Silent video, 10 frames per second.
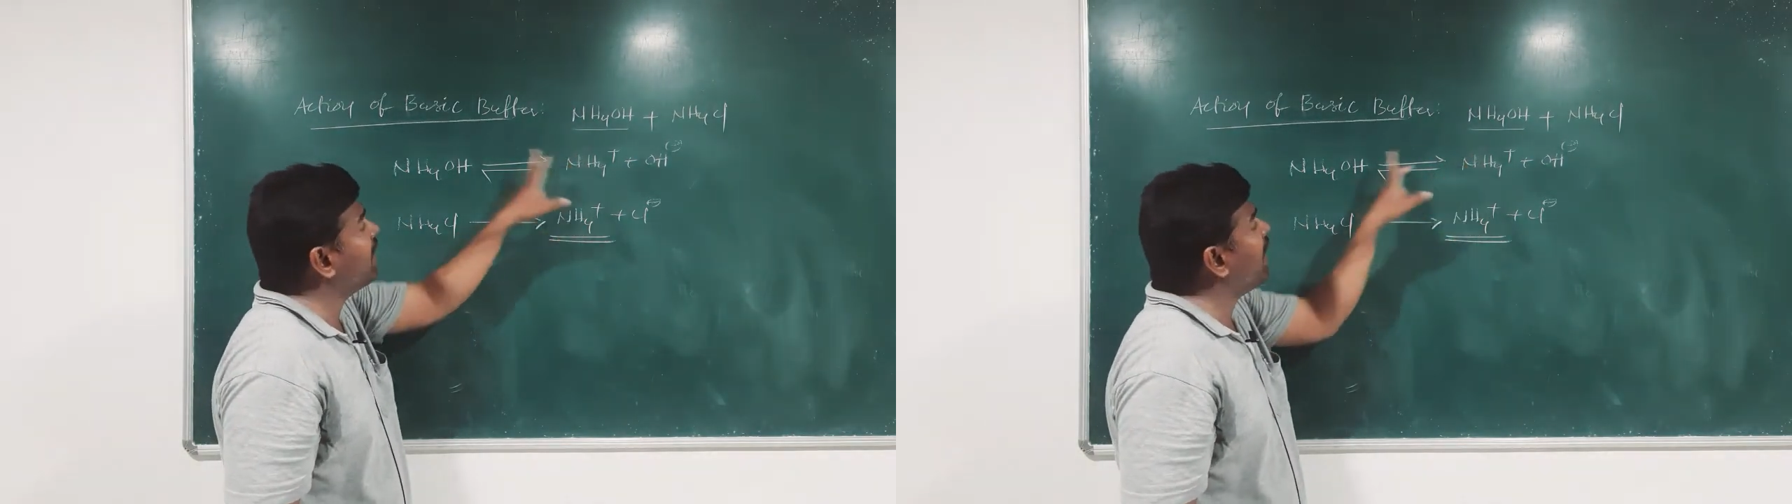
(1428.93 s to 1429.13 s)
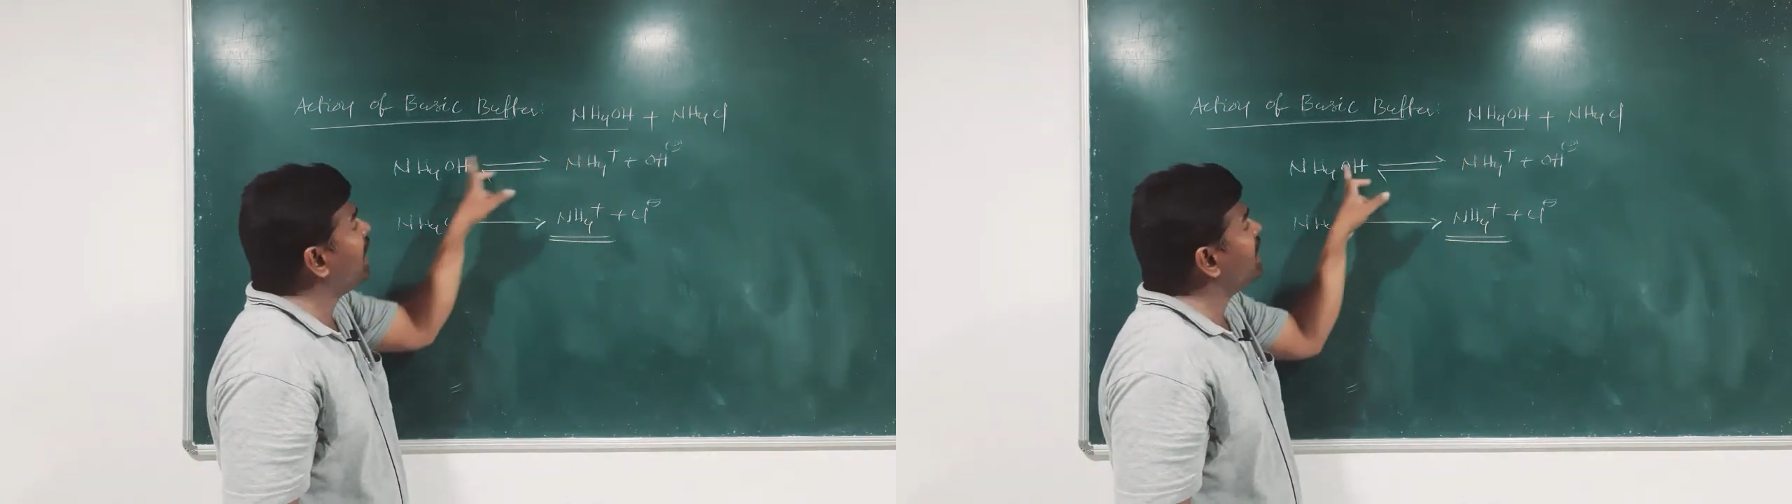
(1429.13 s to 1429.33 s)

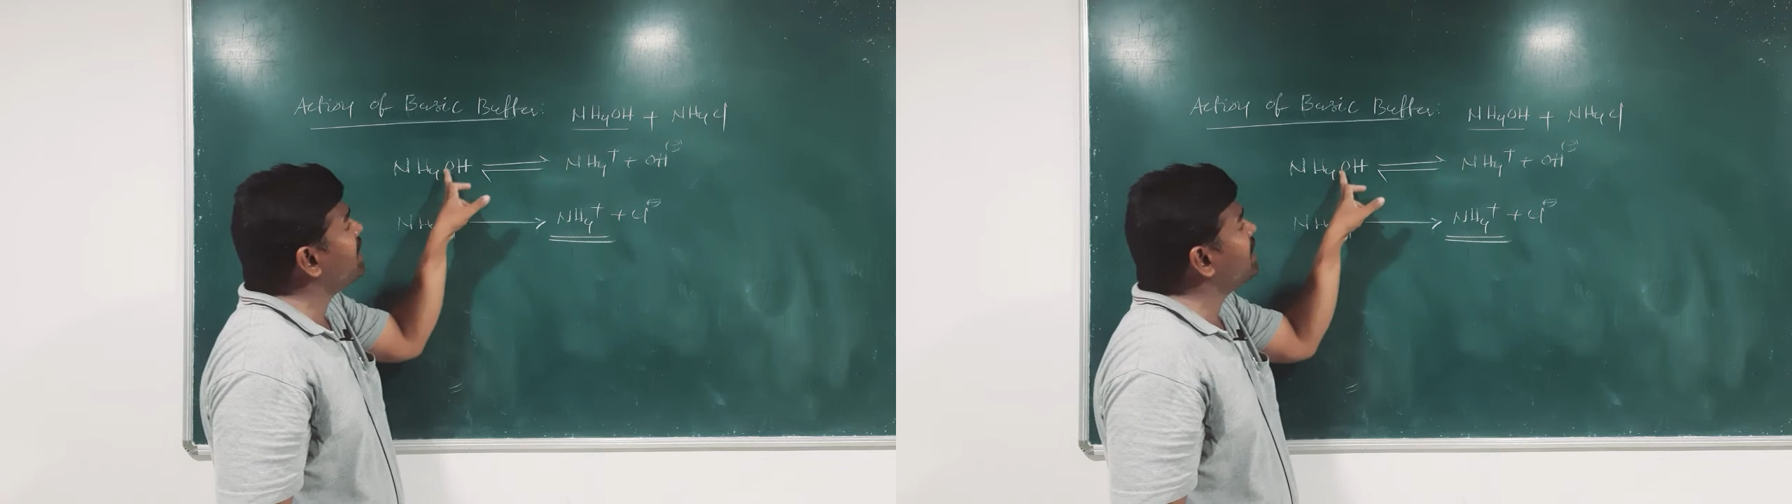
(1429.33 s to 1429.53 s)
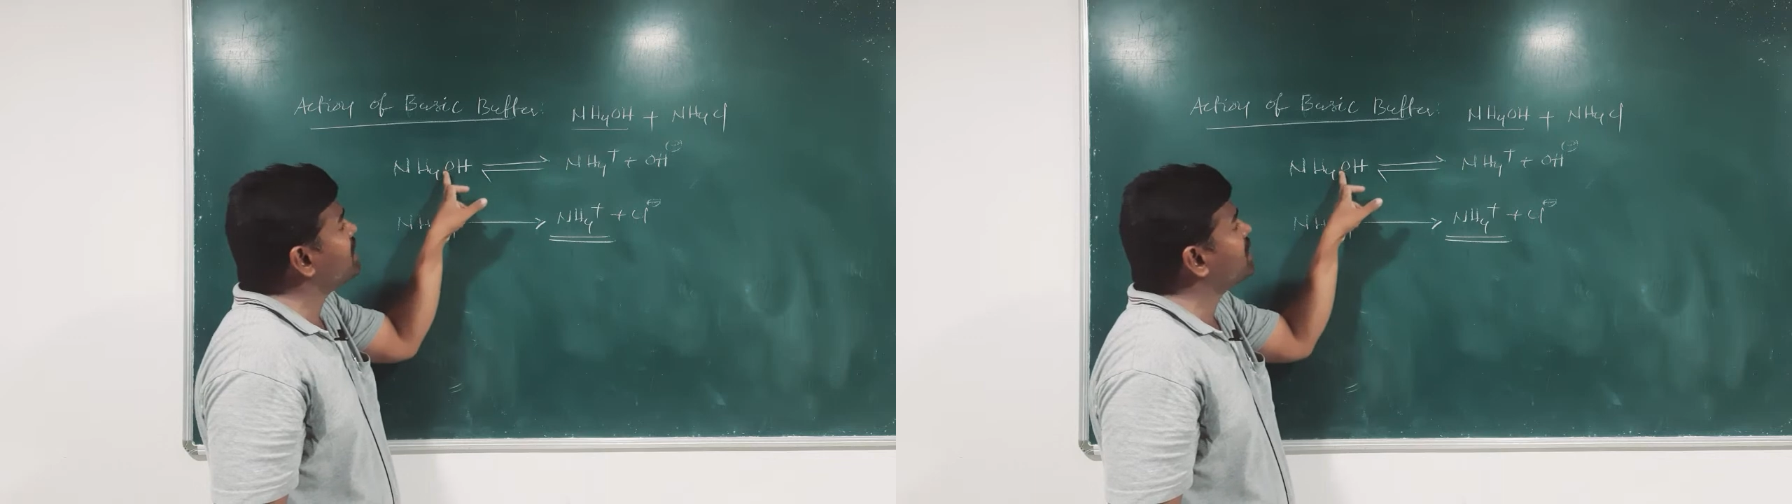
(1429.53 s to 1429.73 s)

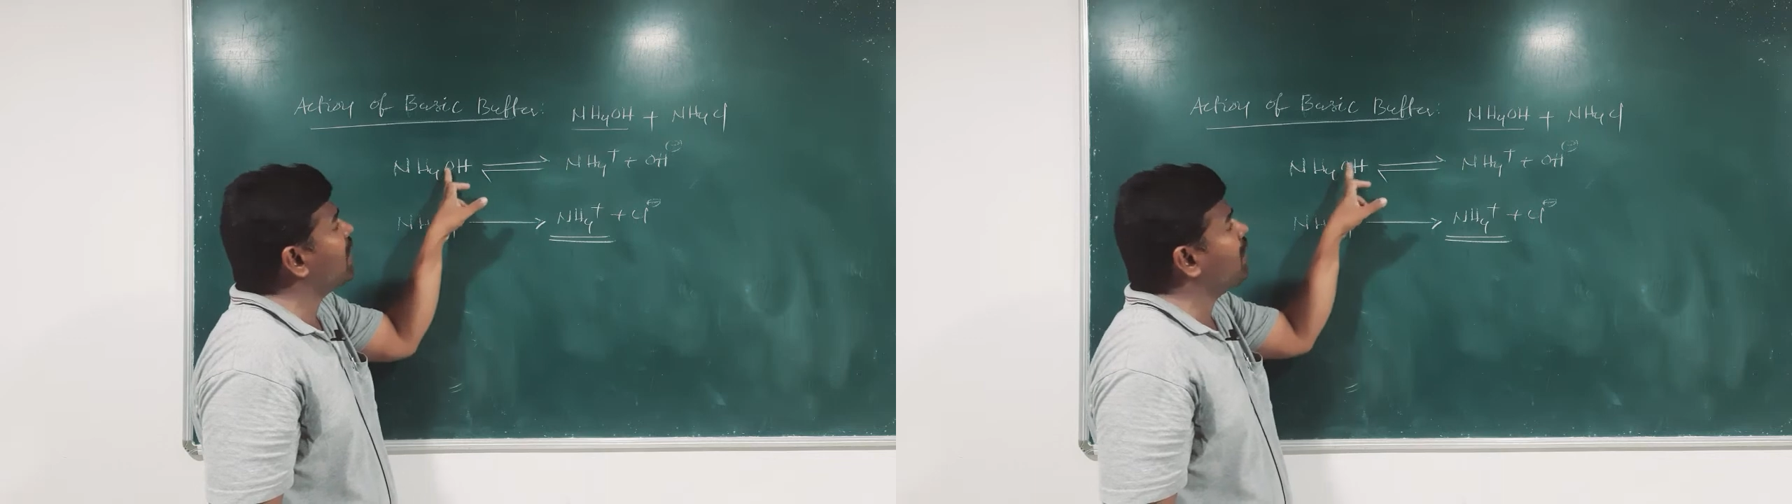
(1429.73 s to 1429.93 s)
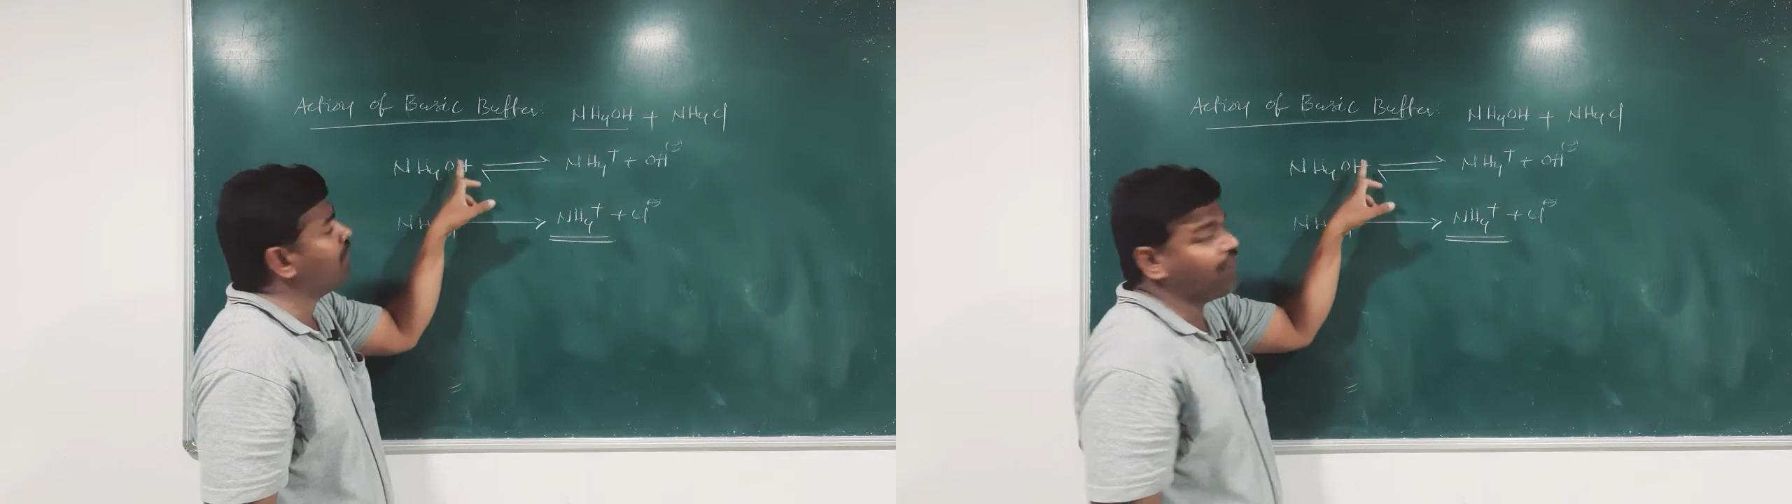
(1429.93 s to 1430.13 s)
ionization
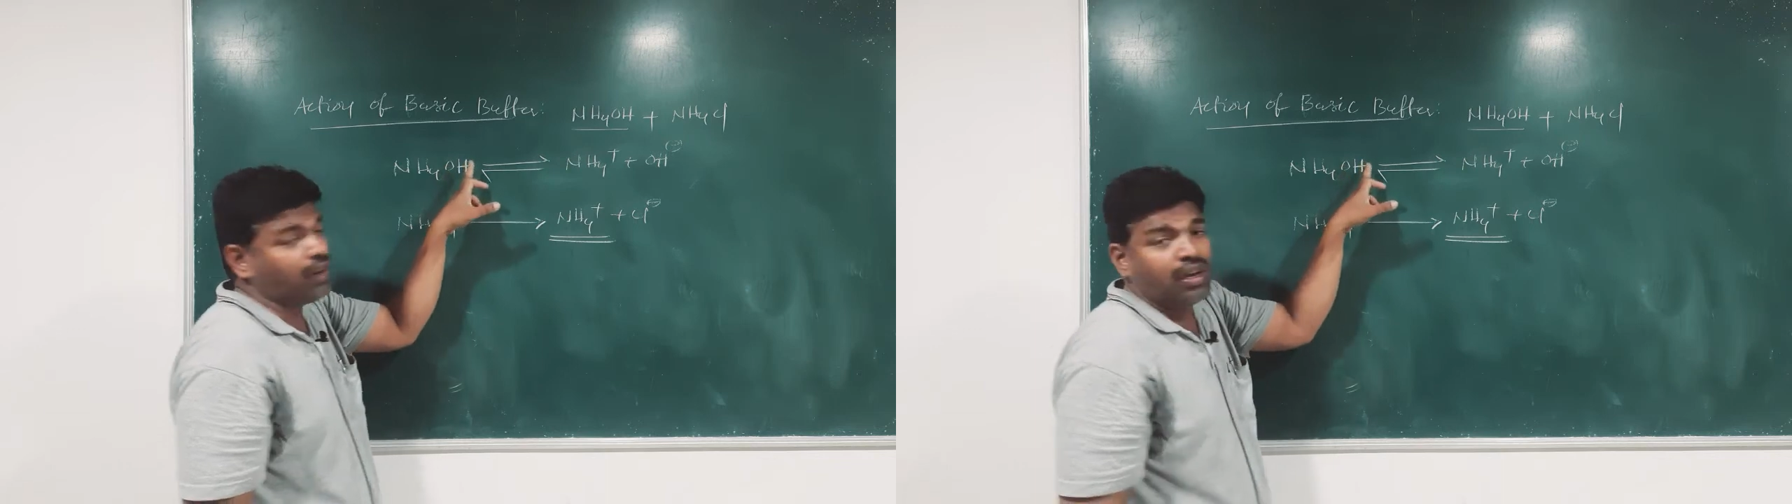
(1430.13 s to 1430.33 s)
of